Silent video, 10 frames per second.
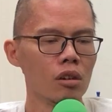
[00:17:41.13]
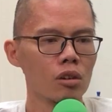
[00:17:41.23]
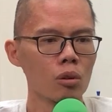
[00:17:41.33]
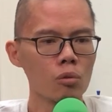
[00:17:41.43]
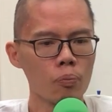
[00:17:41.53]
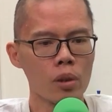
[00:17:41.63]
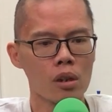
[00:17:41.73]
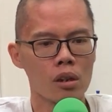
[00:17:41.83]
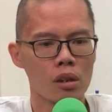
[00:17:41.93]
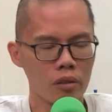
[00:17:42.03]
So
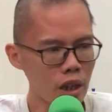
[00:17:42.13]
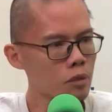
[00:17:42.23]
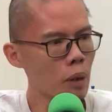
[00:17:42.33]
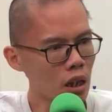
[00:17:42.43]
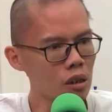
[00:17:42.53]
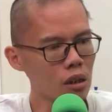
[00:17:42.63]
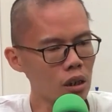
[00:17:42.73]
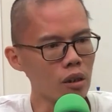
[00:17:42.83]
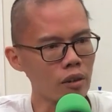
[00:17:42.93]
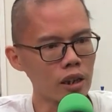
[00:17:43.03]
that's part
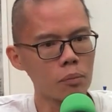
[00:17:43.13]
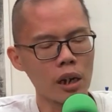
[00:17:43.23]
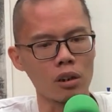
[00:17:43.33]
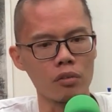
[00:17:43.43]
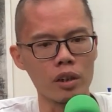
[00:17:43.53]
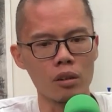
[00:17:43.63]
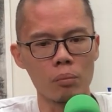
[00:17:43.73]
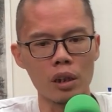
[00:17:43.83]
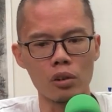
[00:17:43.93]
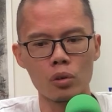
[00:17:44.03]
of it.
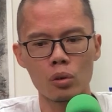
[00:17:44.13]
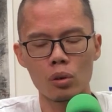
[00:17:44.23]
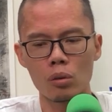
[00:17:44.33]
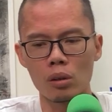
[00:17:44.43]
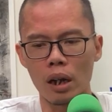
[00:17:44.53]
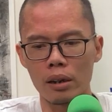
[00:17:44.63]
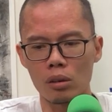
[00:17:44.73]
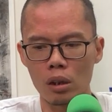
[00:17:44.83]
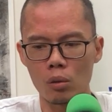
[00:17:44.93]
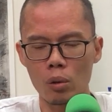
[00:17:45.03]
But it's also like,
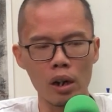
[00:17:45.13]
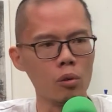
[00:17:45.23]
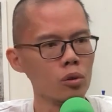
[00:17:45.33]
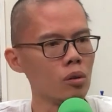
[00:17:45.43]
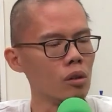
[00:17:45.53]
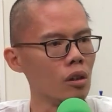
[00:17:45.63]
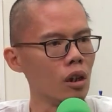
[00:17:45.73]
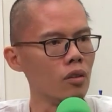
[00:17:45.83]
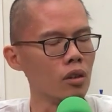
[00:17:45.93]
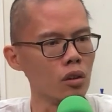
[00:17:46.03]
what I also
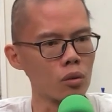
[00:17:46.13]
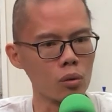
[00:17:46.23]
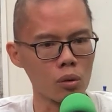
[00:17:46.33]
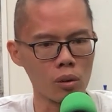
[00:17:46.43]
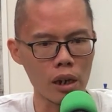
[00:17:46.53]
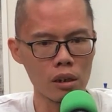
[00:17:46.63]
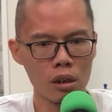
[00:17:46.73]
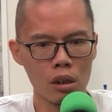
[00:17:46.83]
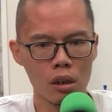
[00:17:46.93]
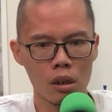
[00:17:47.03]
learned is also like,
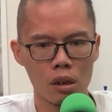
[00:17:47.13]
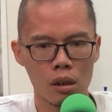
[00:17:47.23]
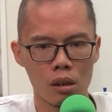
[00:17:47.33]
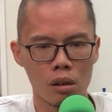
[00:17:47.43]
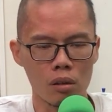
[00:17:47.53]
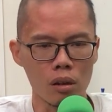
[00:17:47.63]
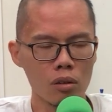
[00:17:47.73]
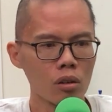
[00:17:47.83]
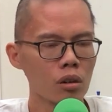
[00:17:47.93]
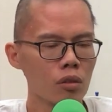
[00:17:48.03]
in
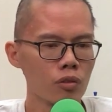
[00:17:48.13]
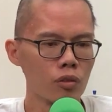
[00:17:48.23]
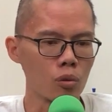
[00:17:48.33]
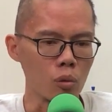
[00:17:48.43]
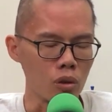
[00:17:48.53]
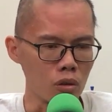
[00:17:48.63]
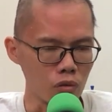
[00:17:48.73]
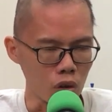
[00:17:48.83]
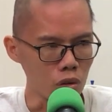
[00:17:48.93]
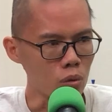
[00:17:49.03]
order
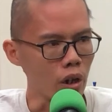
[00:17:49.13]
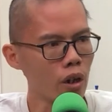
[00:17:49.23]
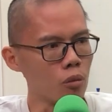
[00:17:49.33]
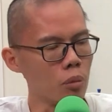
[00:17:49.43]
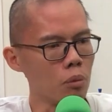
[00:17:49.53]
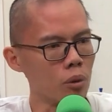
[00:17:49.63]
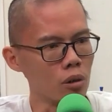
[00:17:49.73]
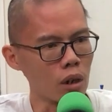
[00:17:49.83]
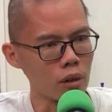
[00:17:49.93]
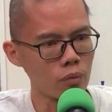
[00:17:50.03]
for you to help
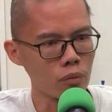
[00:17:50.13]
people, right,